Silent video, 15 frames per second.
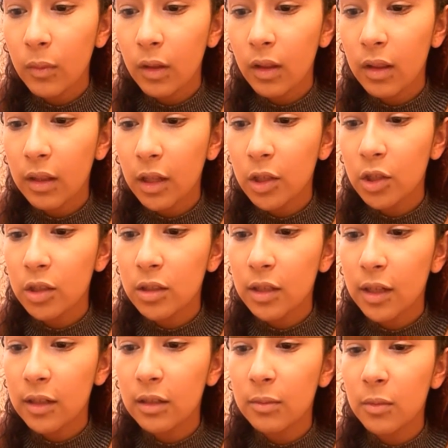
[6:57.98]
Then I just
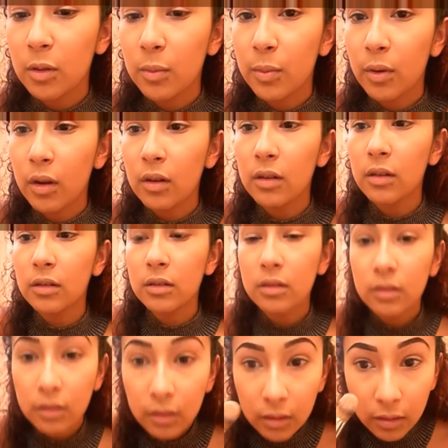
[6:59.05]
take some of the product
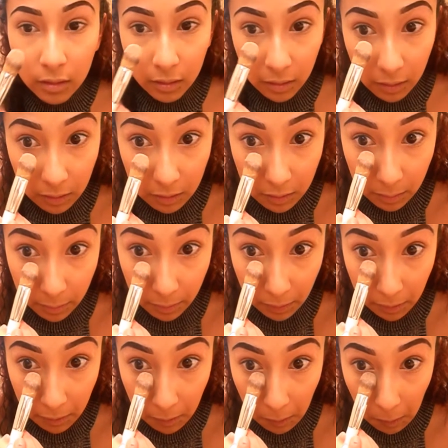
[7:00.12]
and apply
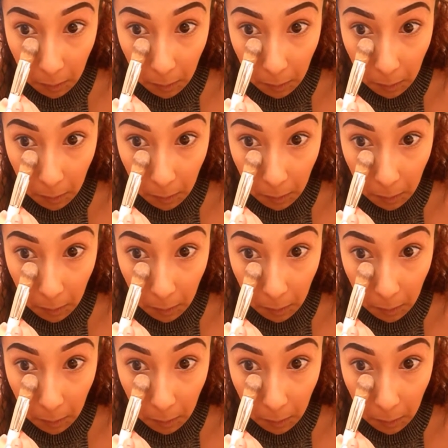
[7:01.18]
it